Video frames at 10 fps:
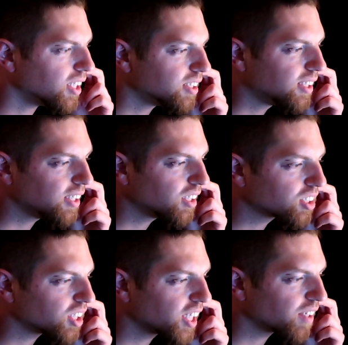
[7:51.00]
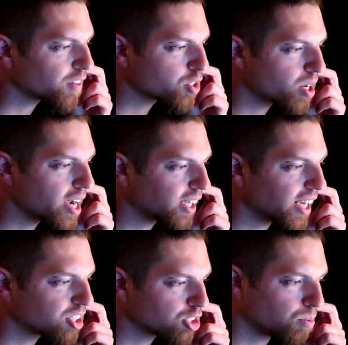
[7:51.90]
Indeed, the setting of the track,
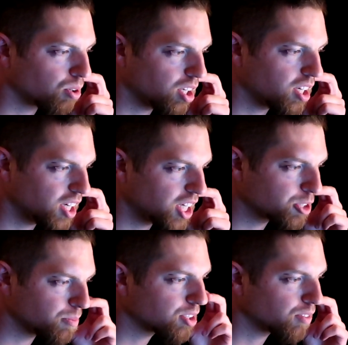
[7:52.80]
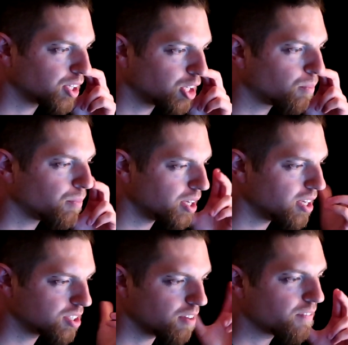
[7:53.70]
as supported in its music video,
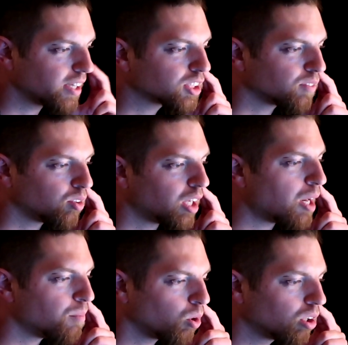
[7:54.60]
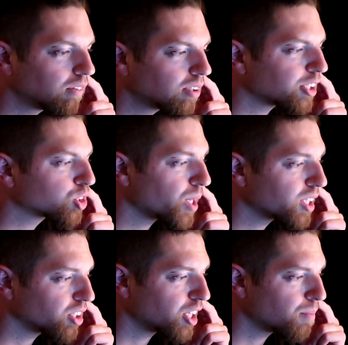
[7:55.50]
is a festival and moreover is
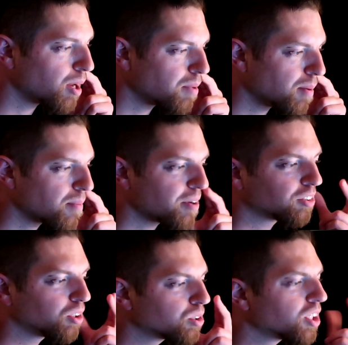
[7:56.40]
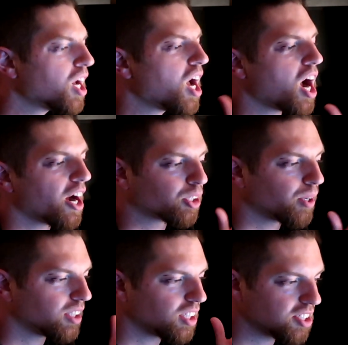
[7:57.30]
translated by Baby Metal News, a
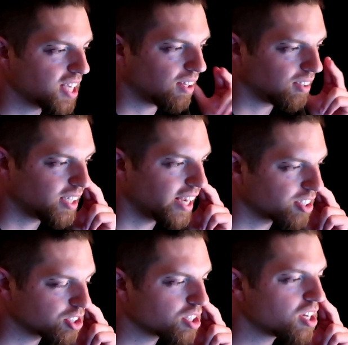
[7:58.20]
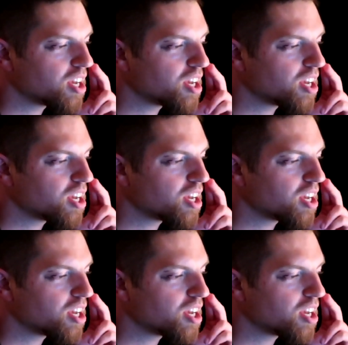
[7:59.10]
crazy salad dance.